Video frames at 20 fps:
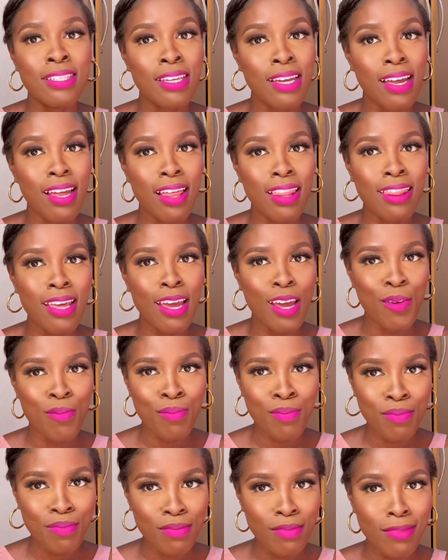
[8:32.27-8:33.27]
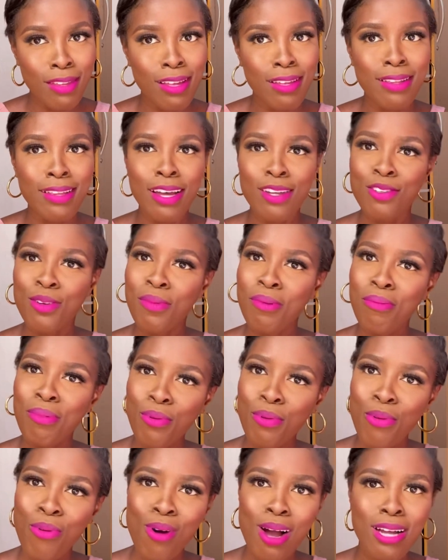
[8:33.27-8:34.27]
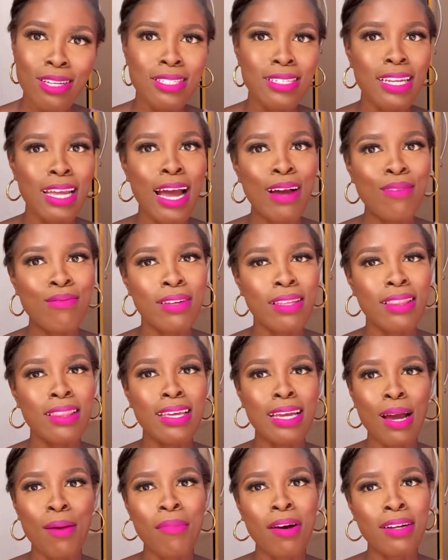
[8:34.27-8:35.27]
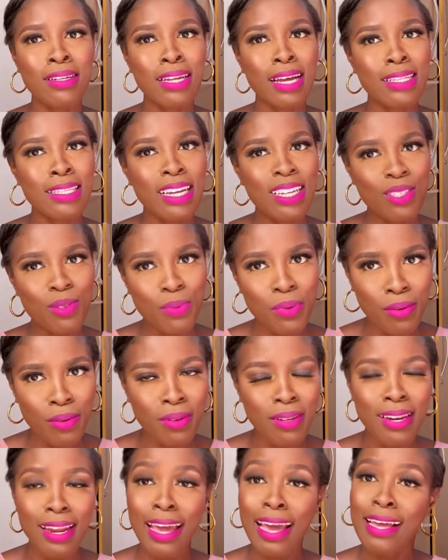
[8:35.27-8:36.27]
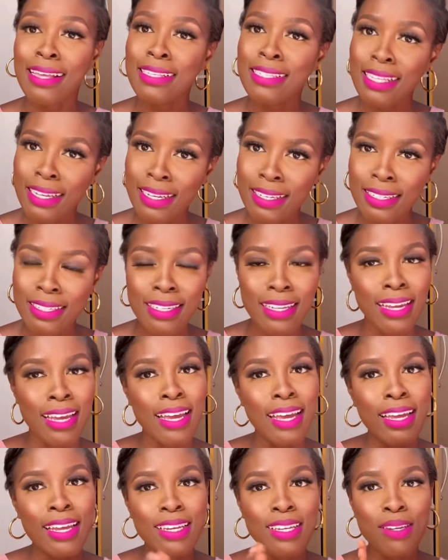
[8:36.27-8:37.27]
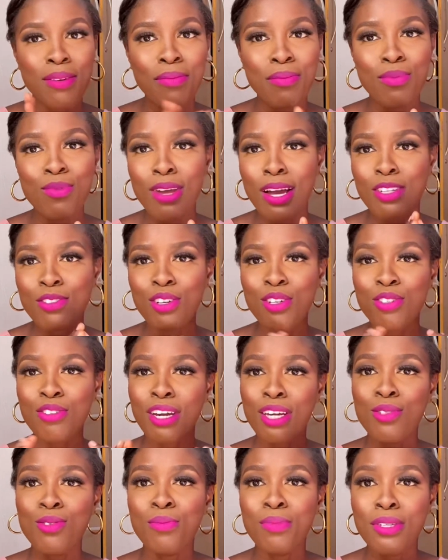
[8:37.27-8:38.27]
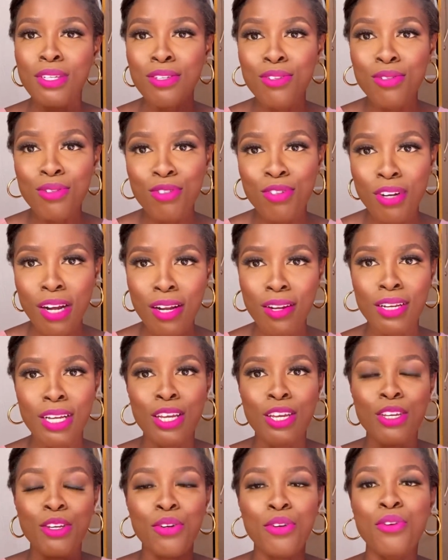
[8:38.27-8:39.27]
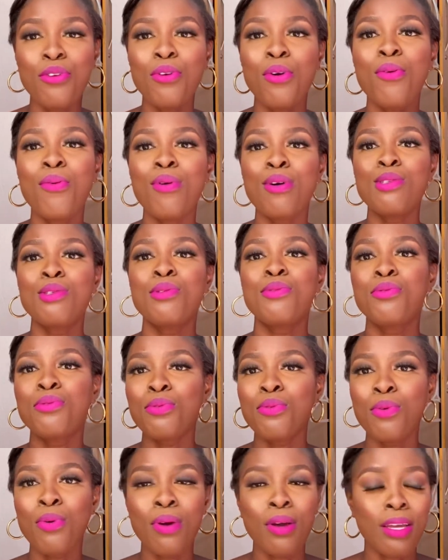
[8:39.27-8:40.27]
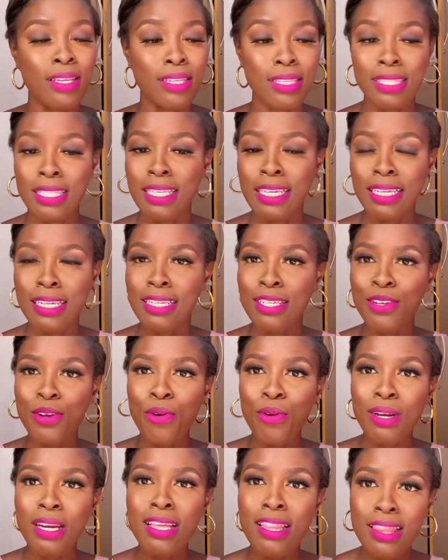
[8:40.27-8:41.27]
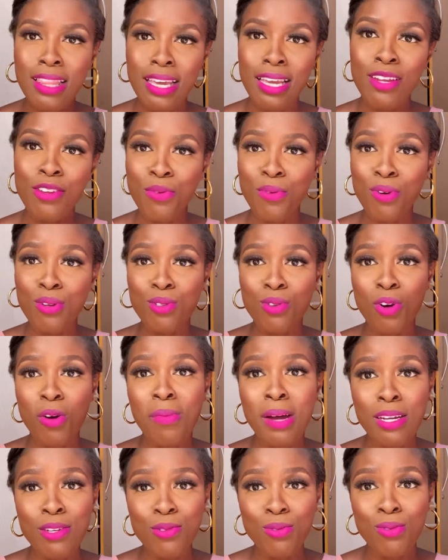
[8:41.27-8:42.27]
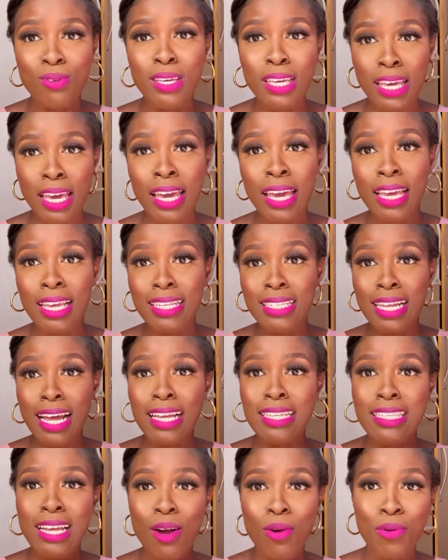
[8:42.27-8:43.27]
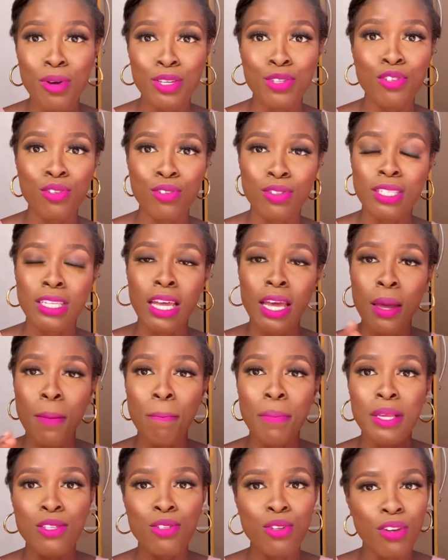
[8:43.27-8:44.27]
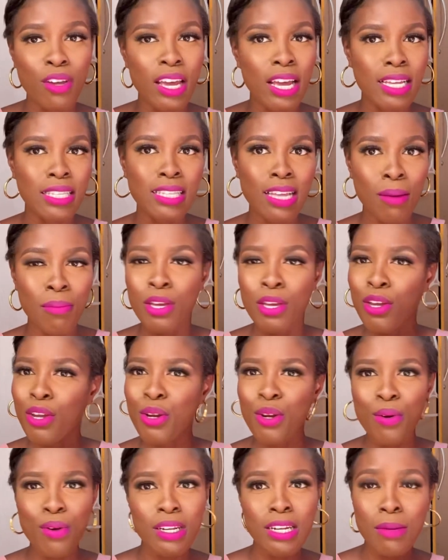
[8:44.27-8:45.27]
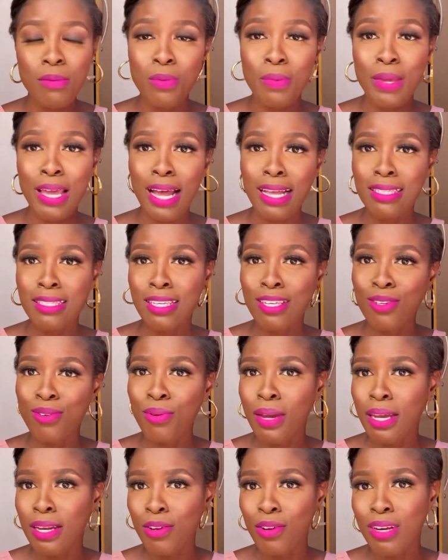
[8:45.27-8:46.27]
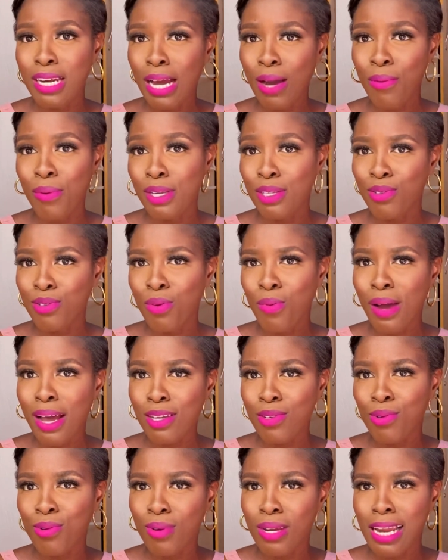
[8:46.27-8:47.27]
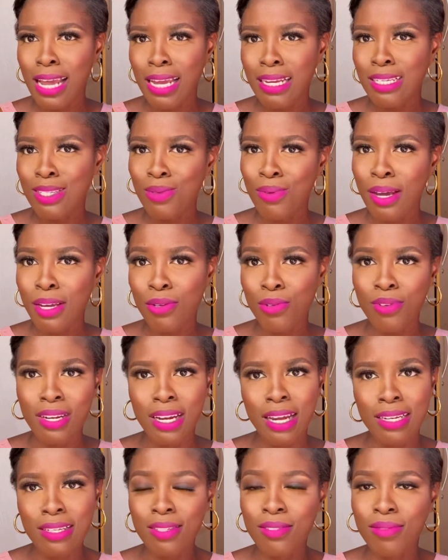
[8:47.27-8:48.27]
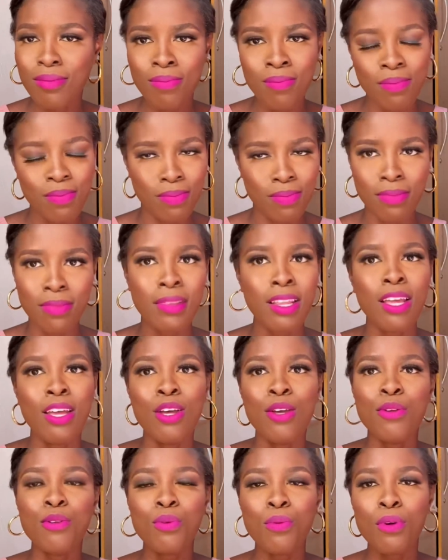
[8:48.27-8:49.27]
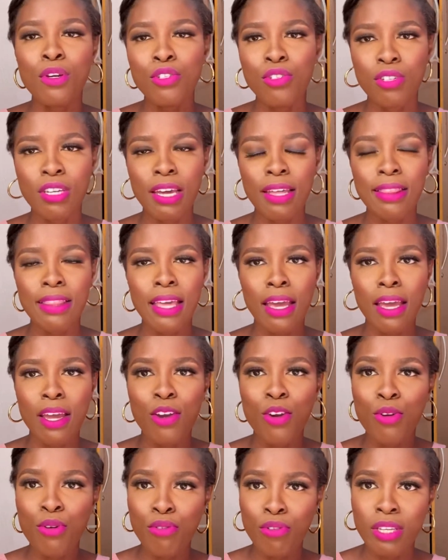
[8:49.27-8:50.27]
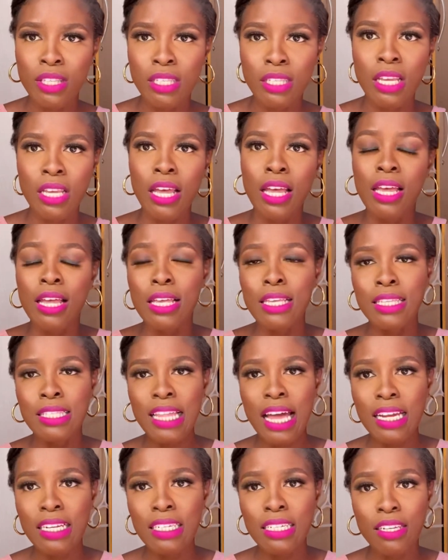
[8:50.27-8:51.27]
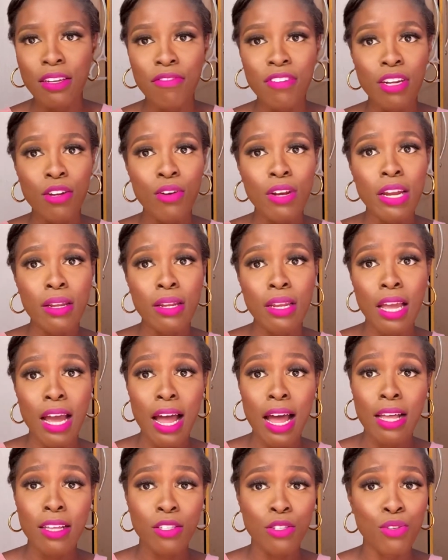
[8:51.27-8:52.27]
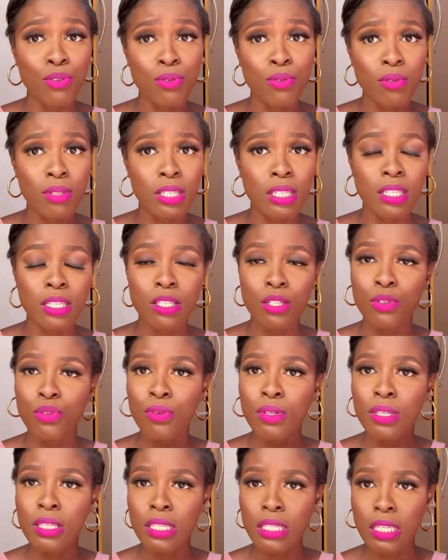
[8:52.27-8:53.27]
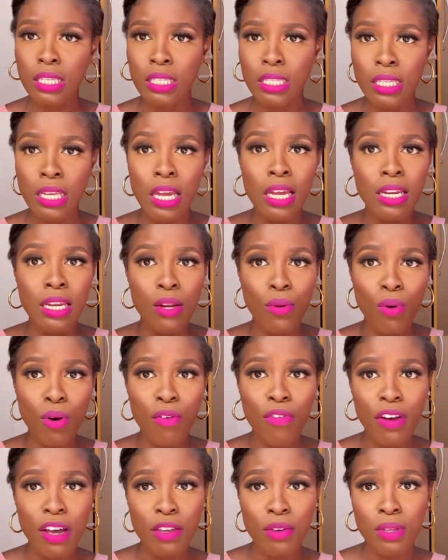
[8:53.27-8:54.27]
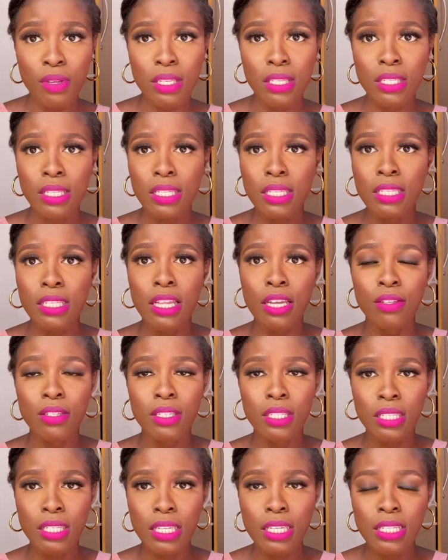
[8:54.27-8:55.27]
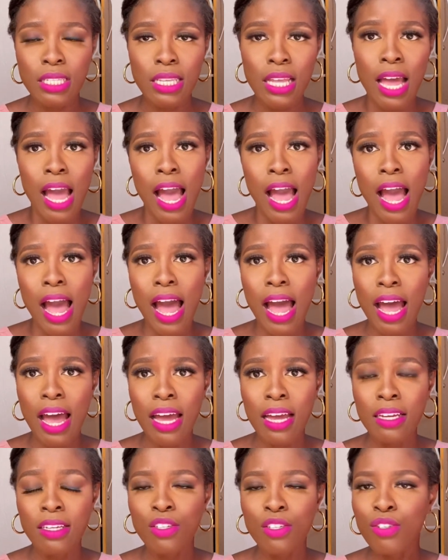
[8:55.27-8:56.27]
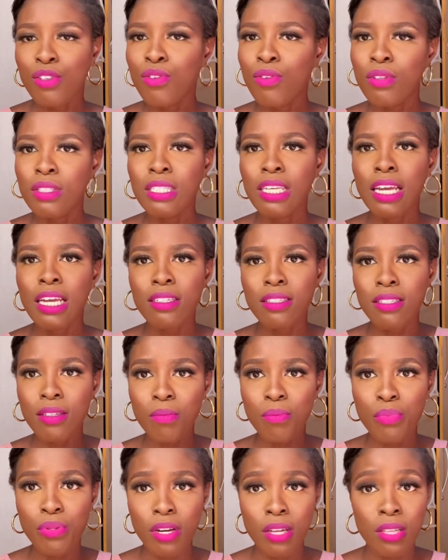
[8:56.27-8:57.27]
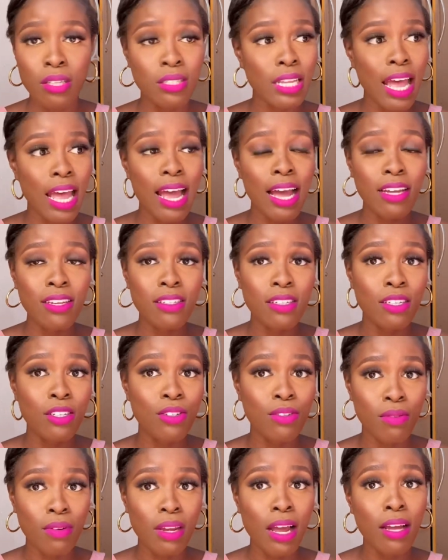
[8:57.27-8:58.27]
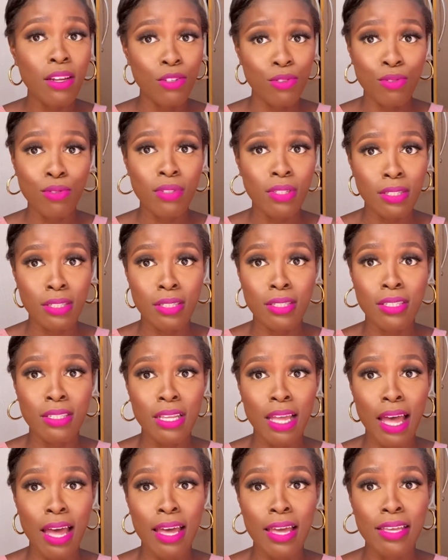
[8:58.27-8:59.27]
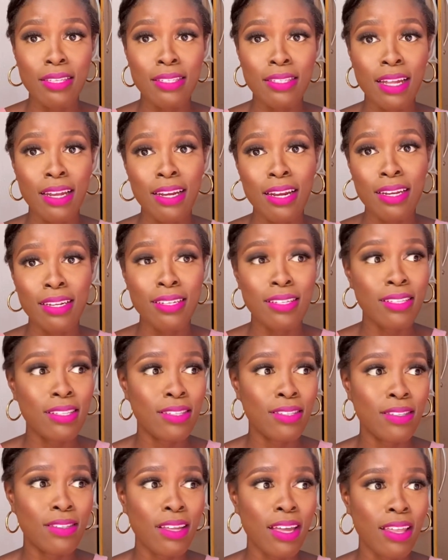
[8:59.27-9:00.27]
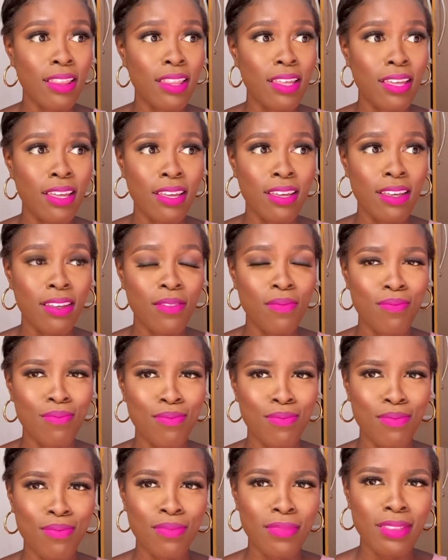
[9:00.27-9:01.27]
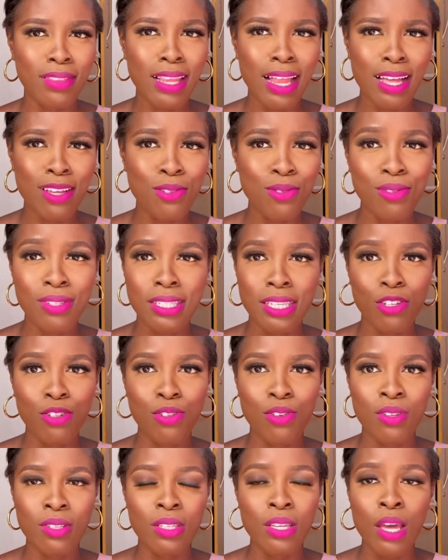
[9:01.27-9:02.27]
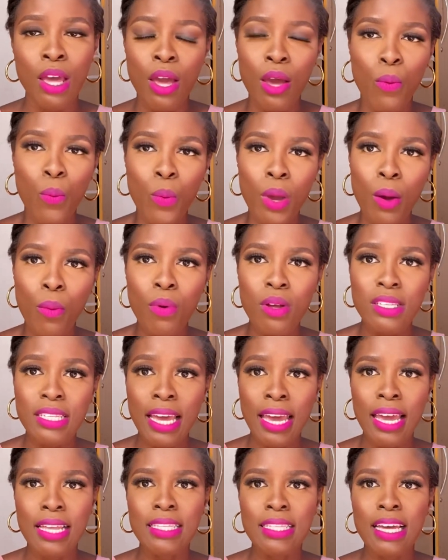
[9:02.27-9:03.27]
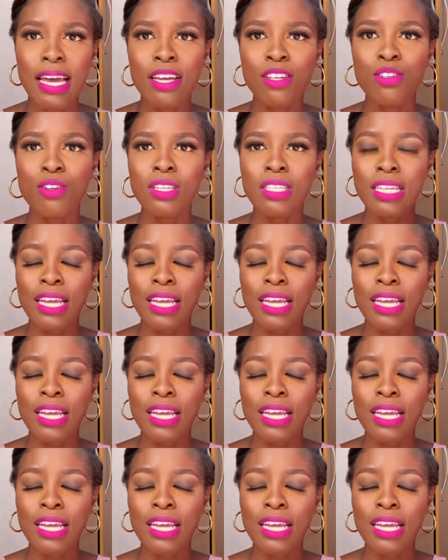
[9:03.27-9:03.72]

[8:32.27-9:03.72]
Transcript: them. There are some people who actually have a thing about that as well. Like I said, you are just trying to be neutral. You don't want to see, the only thing you want to come and do here is answer questions based on your exam. You don't want them to be asking you any other question. Why are you looking like this? Why are you doing like this? So once you get there, greet, stand. If they don't ask you to sit, don't sit. They will offer you a seat, then you sit, and you know, take deep breaths. I actually do this. I started it, I think, last 2 sessions, where once I enter, I just like